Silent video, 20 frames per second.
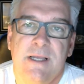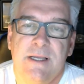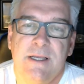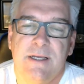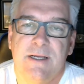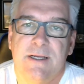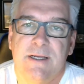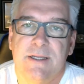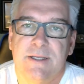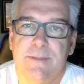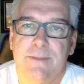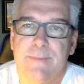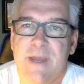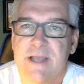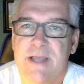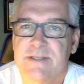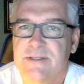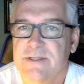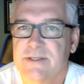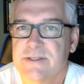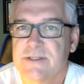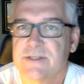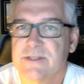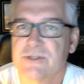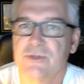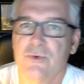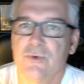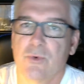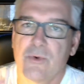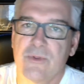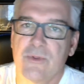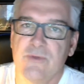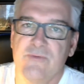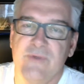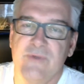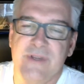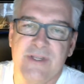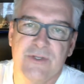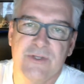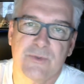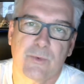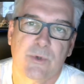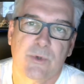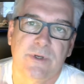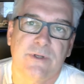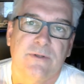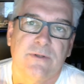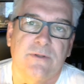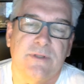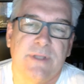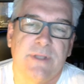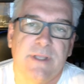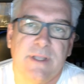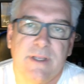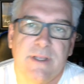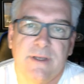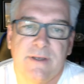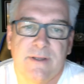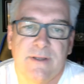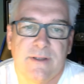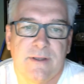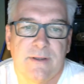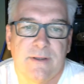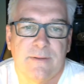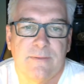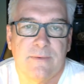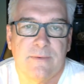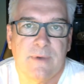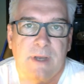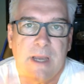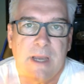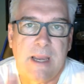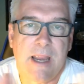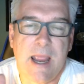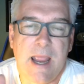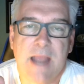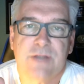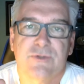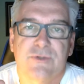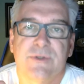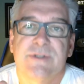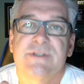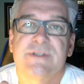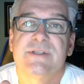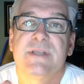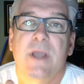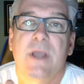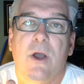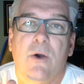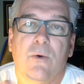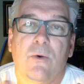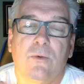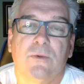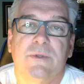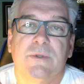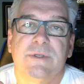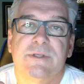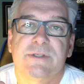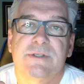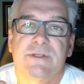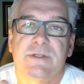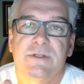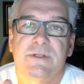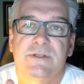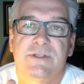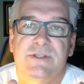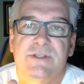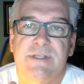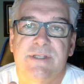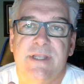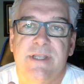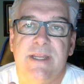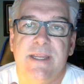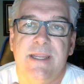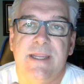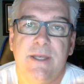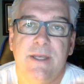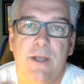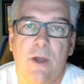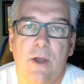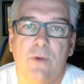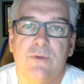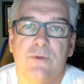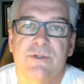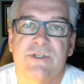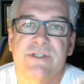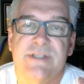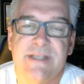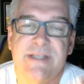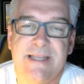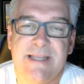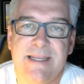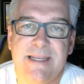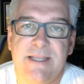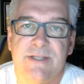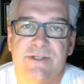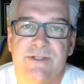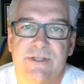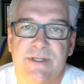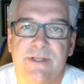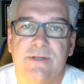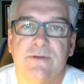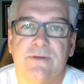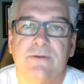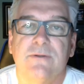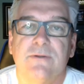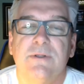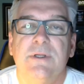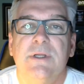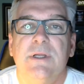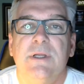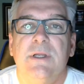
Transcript: Damascus is north of Israel, and actually it's the oldest known city still